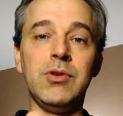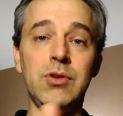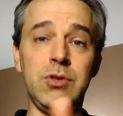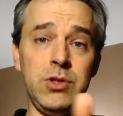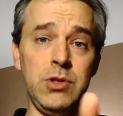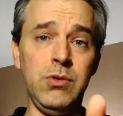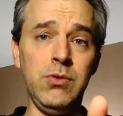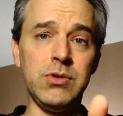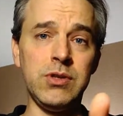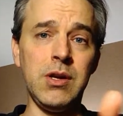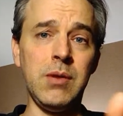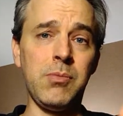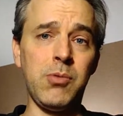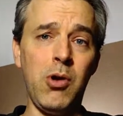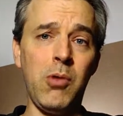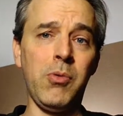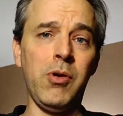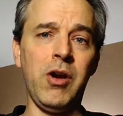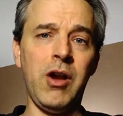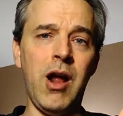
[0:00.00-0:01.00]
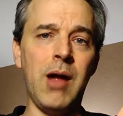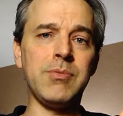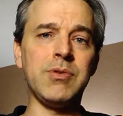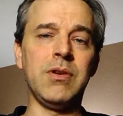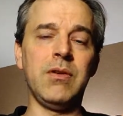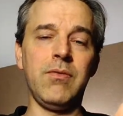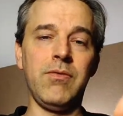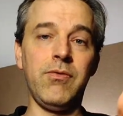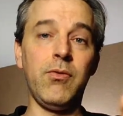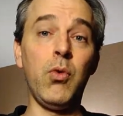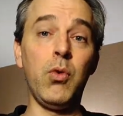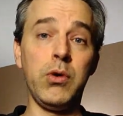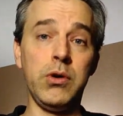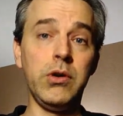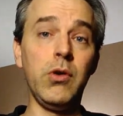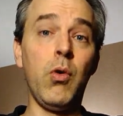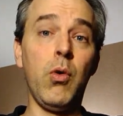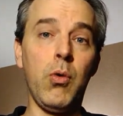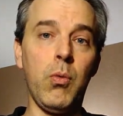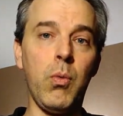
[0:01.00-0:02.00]
to choose the appropriate option for
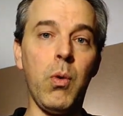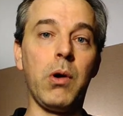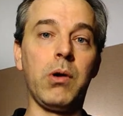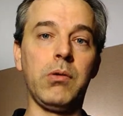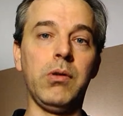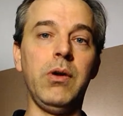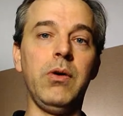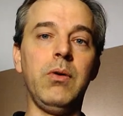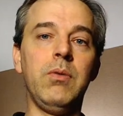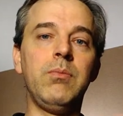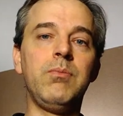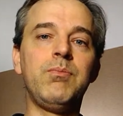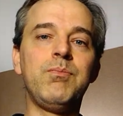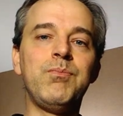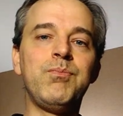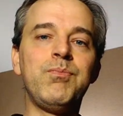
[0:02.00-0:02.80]
your workload.